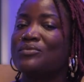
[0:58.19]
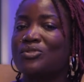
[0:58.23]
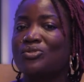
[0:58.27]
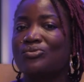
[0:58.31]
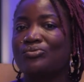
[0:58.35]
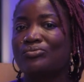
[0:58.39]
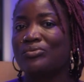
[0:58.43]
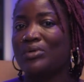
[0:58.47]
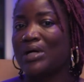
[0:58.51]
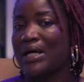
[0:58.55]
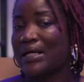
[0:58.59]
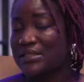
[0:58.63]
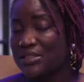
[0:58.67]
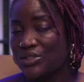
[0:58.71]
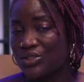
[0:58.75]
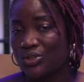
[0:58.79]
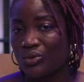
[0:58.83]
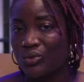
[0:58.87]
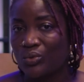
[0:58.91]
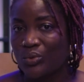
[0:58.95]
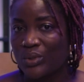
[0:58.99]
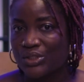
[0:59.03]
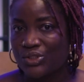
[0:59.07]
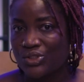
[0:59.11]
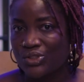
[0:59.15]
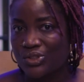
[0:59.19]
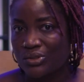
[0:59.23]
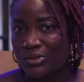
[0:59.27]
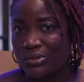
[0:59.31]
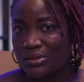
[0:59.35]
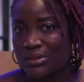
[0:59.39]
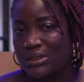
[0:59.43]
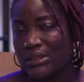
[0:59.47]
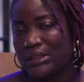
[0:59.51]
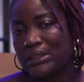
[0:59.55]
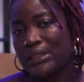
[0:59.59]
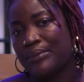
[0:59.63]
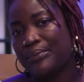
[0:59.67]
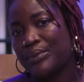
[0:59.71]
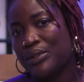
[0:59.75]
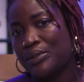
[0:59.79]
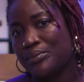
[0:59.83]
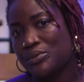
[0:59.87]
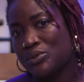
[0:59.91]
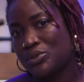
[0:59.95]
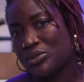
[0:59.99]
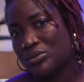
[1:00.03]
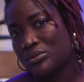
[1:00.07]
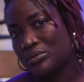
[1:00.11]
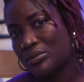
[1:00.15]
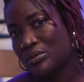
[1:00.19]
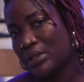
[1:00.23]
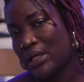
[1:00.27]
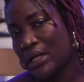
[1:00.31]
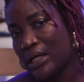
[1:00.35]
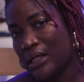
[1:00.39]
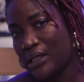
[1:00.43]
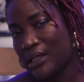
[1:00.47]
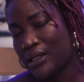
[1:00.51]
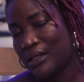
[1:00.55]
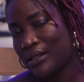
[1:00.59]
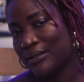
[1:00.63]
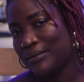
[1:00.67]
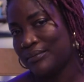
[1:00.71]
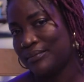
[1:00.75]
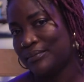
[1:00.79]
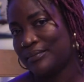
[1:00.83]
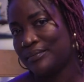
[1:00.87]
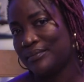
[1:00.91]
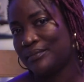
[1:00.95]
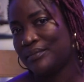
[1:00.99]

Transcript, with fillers: to ask your questions, and I'll be able to uh, um,